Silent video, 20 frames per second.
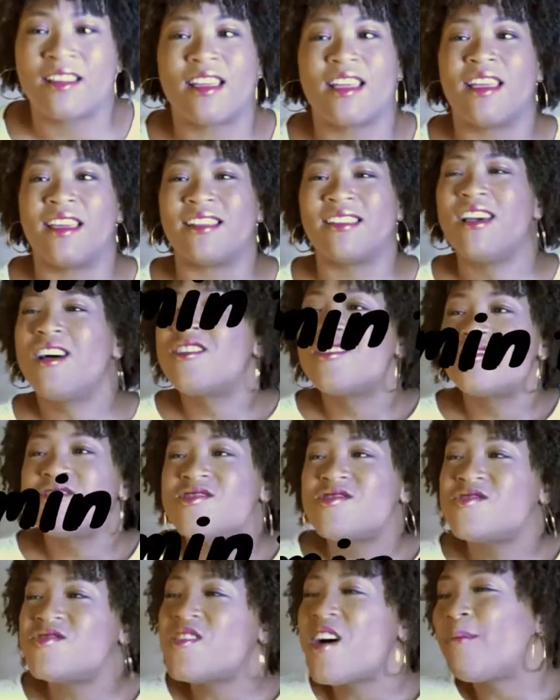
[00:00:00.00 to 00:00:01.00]
And,
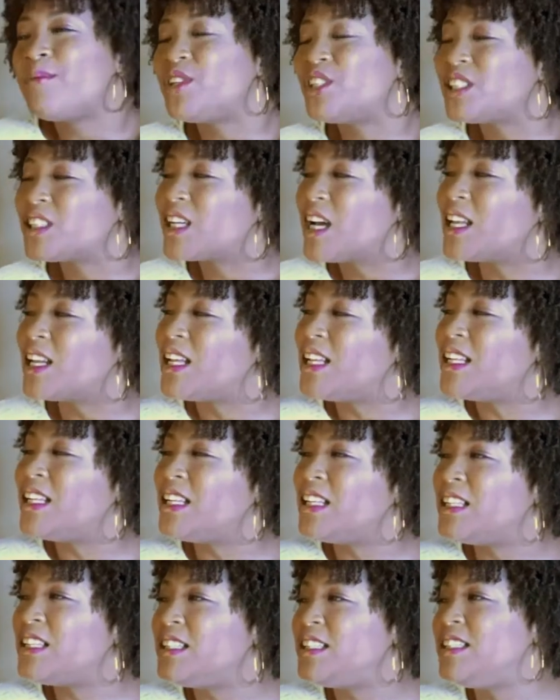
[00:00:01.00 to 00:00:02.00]
oh, I'm just
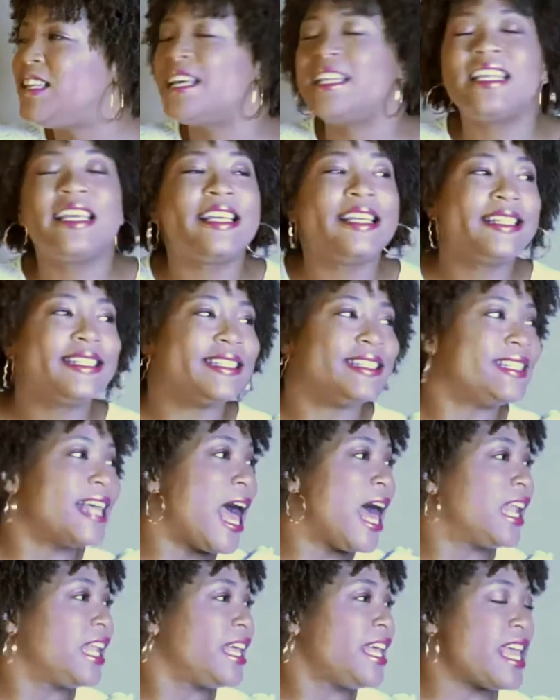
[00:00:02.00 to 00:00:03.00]
gonna
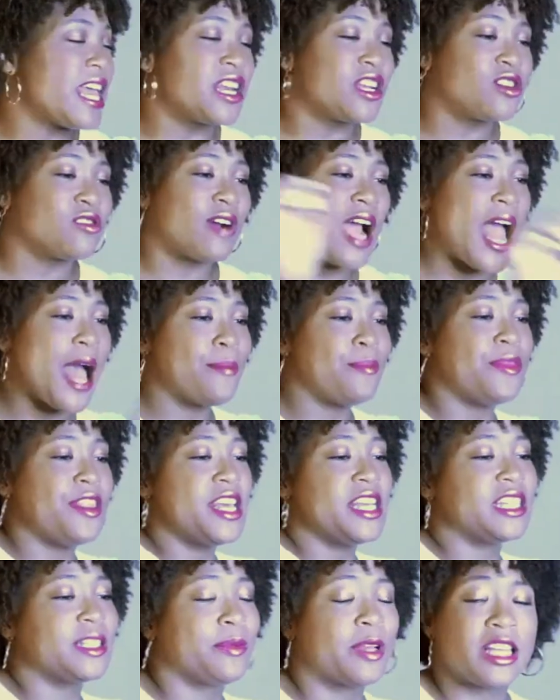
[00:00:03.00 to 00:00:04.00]
dilly-dally and grab
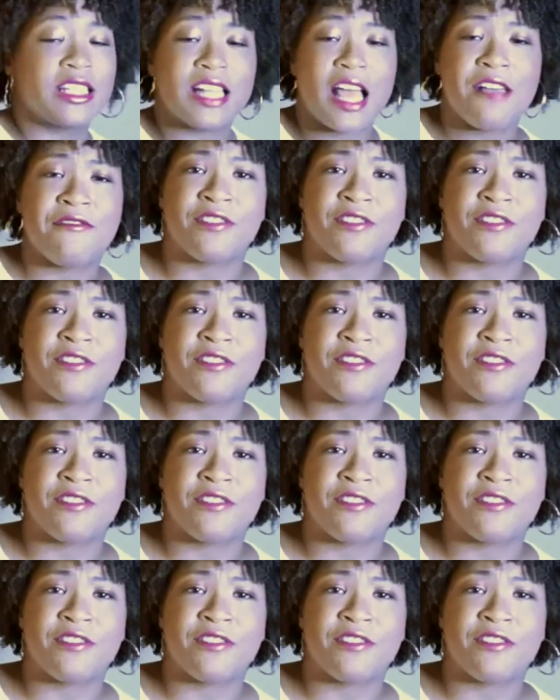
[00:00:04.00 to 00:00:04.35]
this because I